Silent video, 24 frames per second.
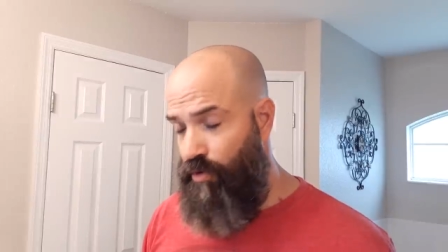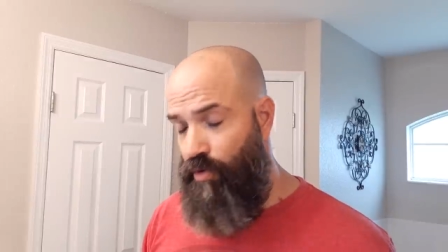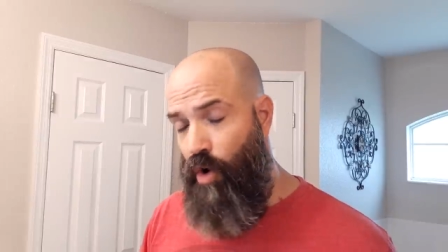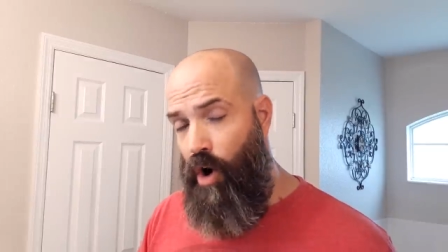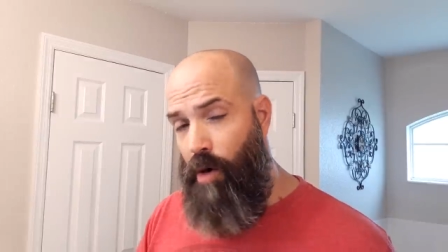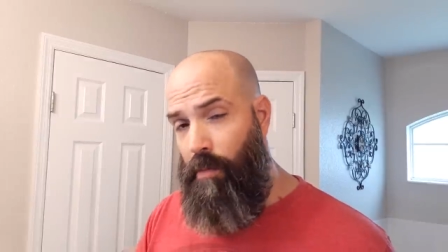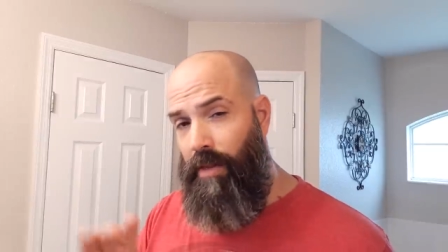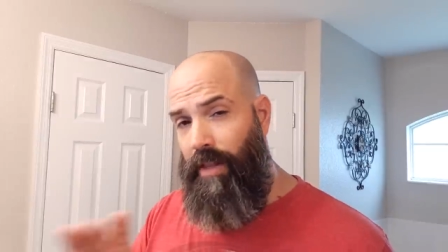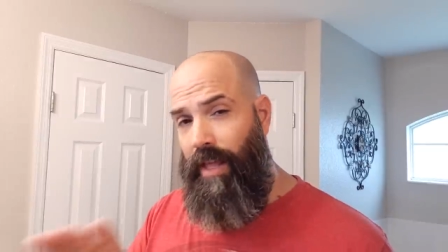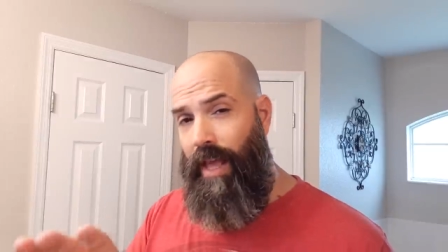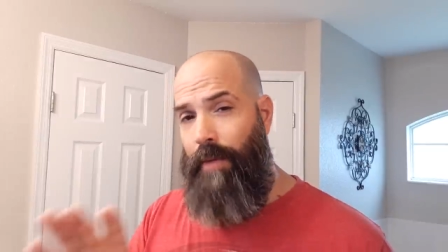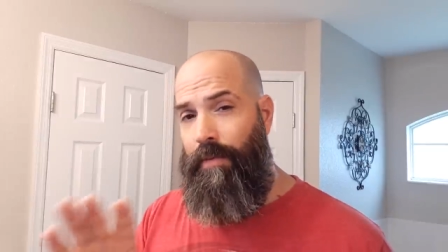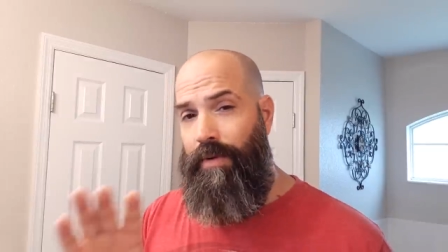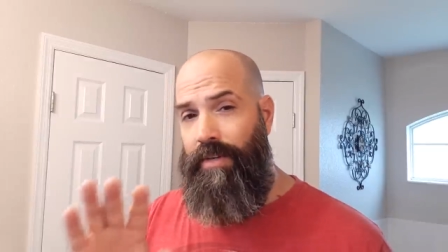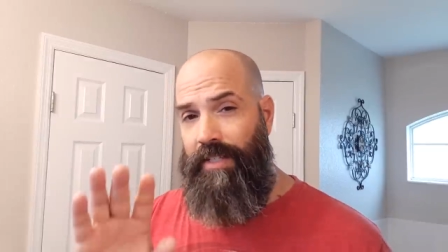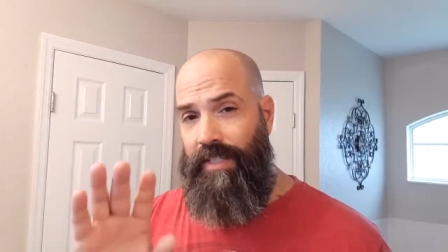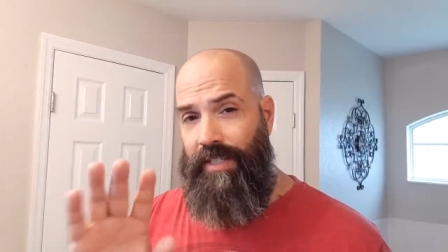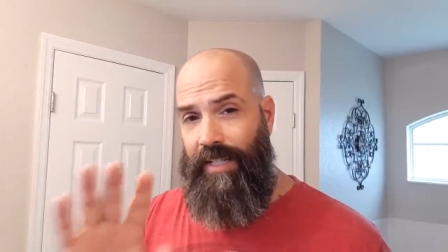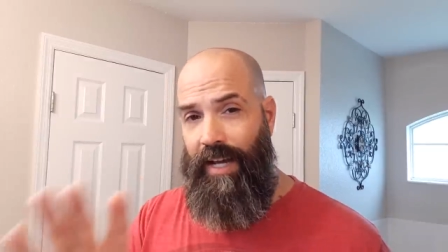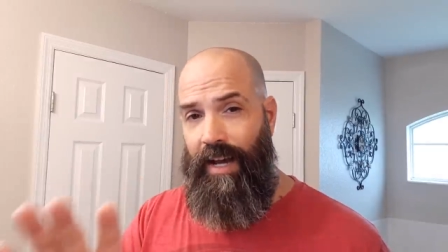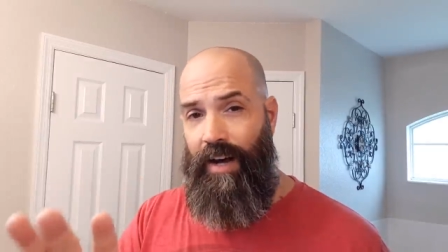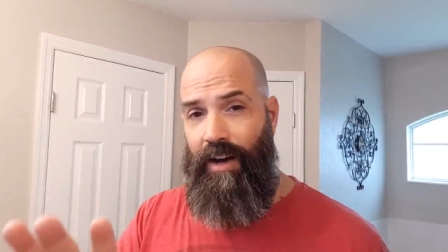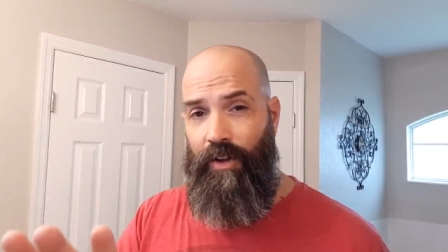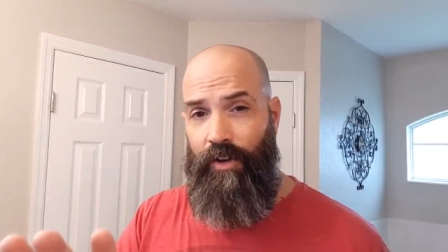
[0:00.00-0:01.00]
normally I would
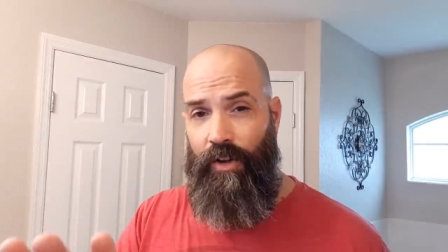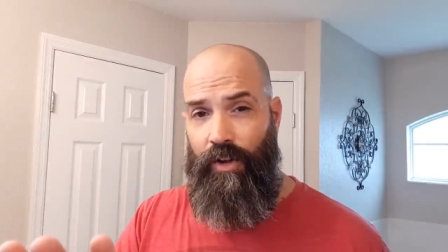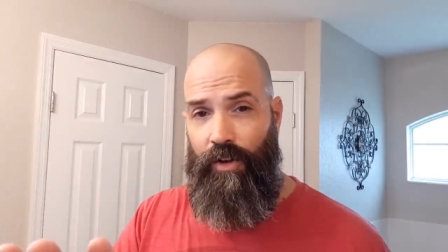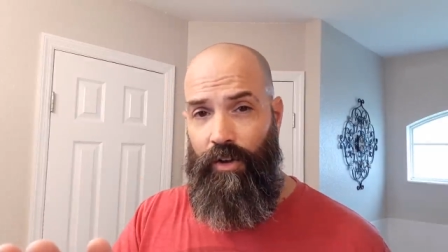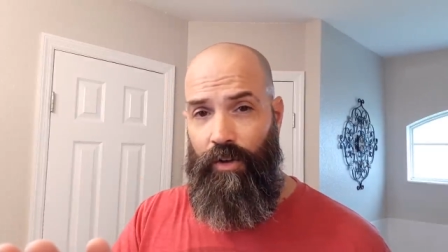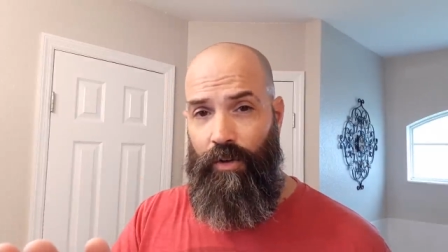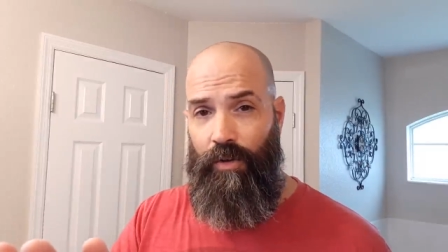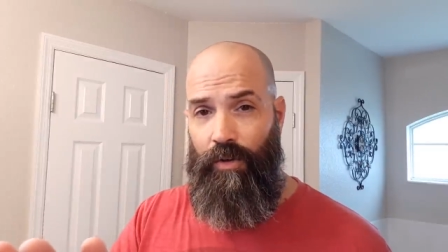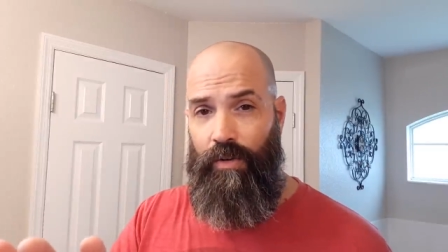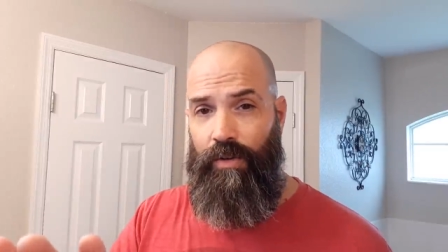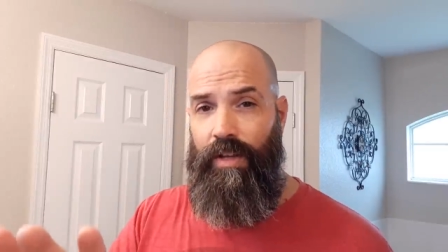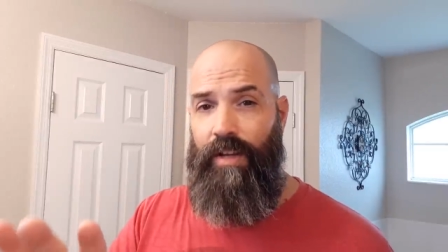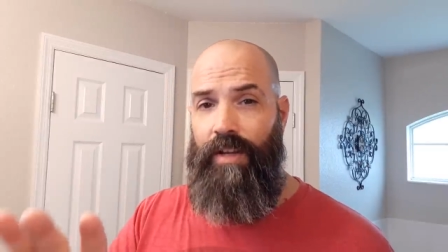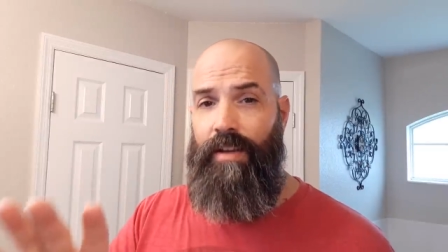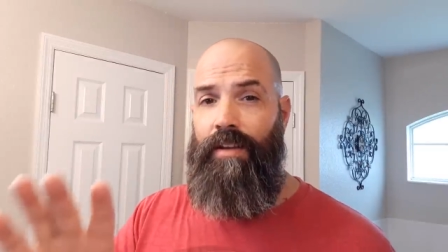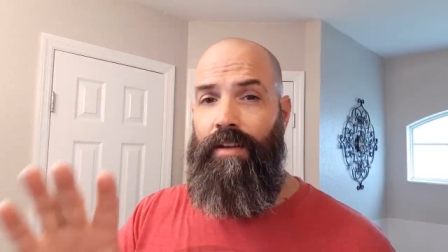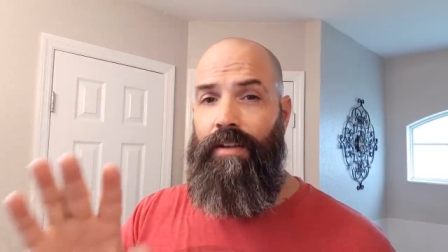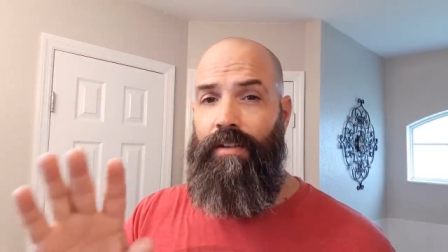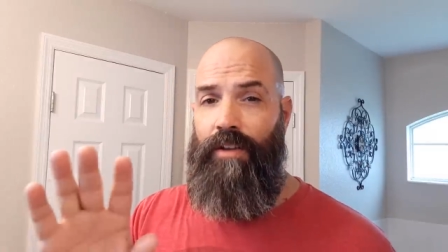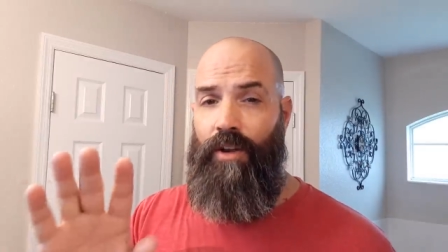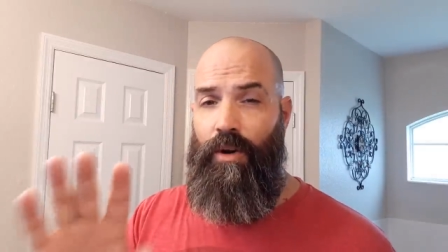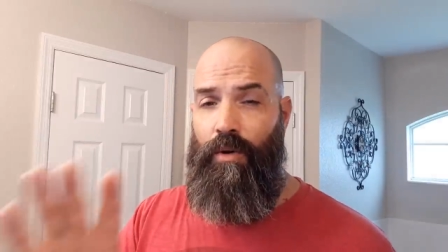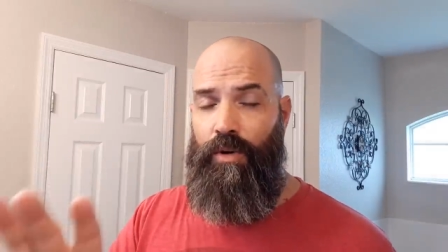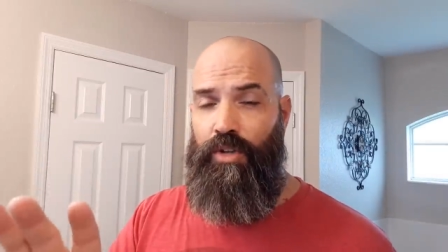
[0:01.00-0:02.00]
tell you,
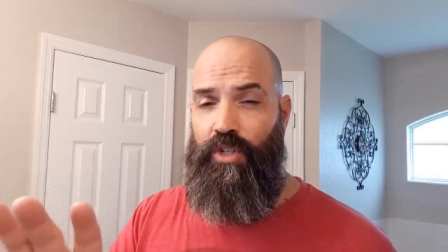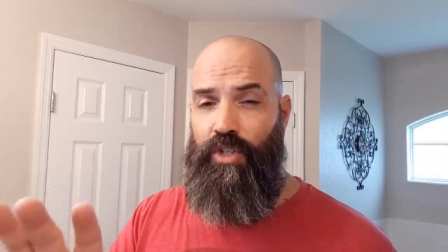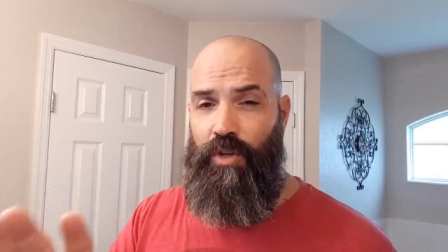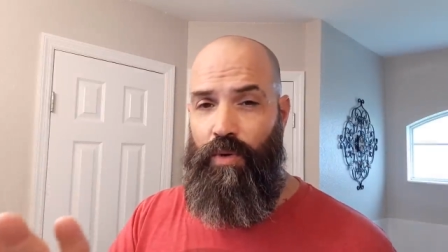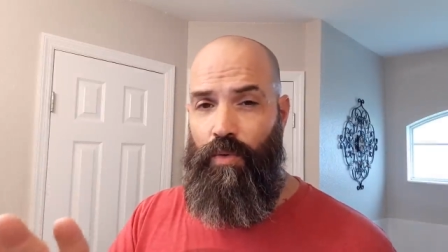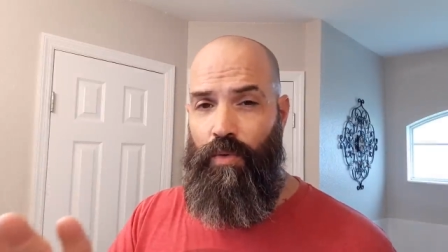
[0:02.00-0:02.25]
know what